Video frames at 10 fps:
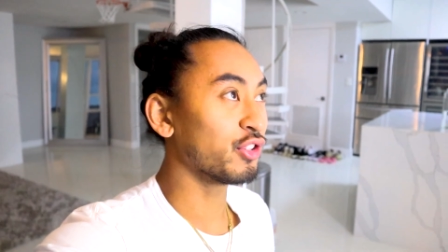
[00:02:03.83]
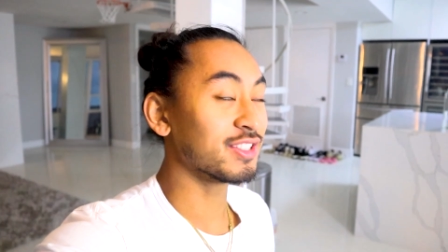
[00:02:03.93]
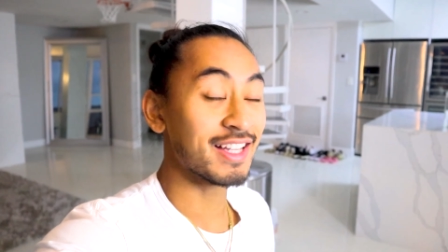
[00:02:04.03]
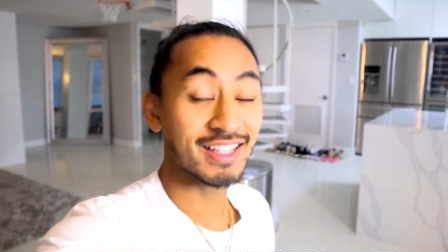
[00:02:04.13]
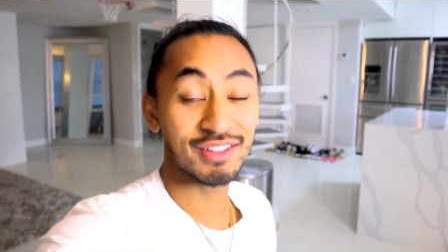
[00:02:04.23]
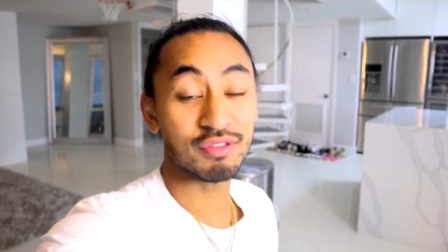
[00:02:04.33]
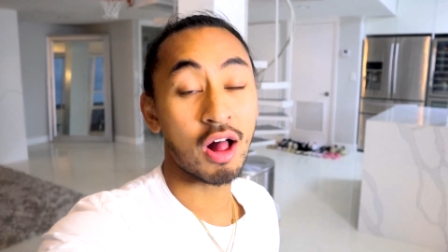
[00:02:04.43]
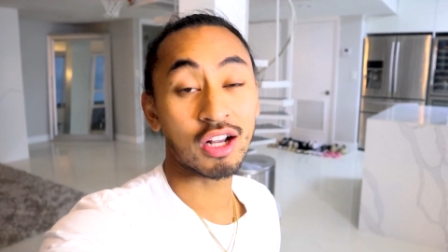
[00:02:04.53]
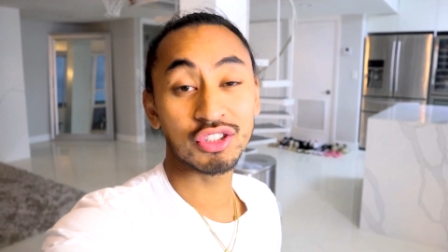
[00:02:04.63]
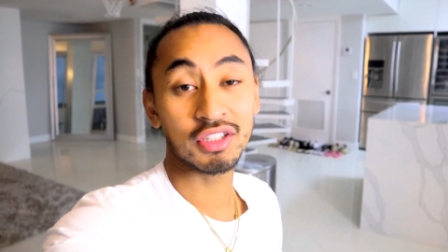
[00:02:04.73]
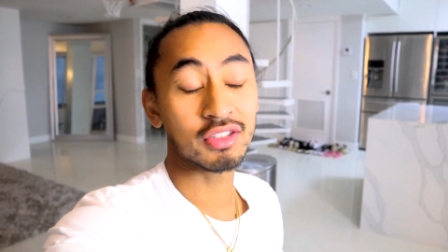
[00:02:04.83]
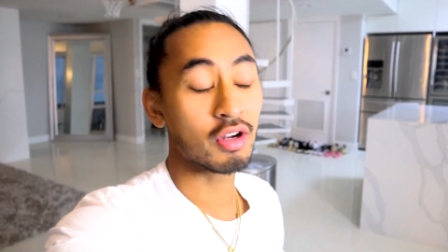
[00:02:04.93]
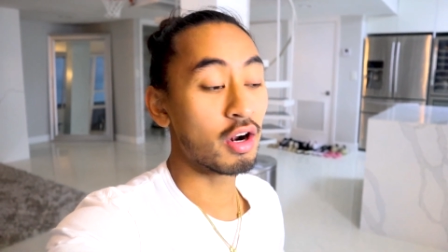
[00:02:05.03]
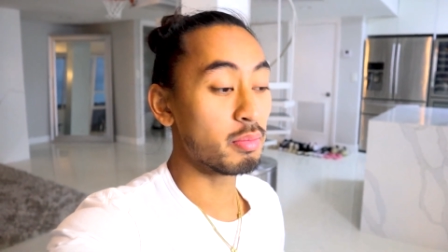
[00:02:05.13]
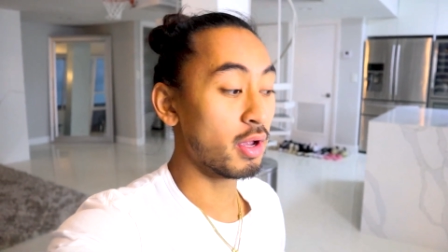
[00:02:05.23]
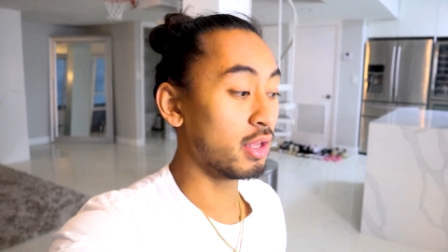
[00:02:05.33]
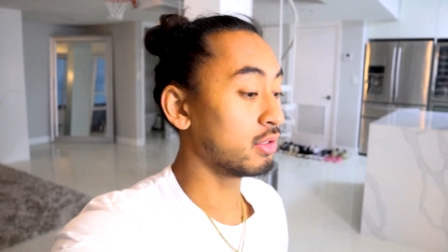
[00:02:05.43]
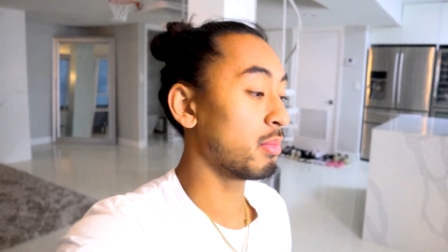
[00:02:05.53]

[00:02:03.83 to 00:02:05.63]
This daily vlog shit is hard, man.